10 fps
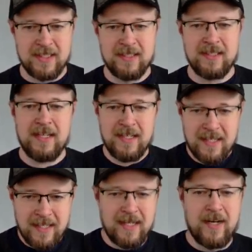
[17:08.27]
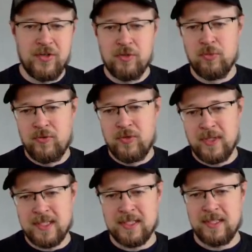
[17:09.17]
to how you move
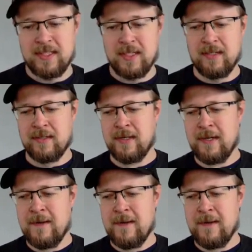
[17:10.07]
through that slide deck.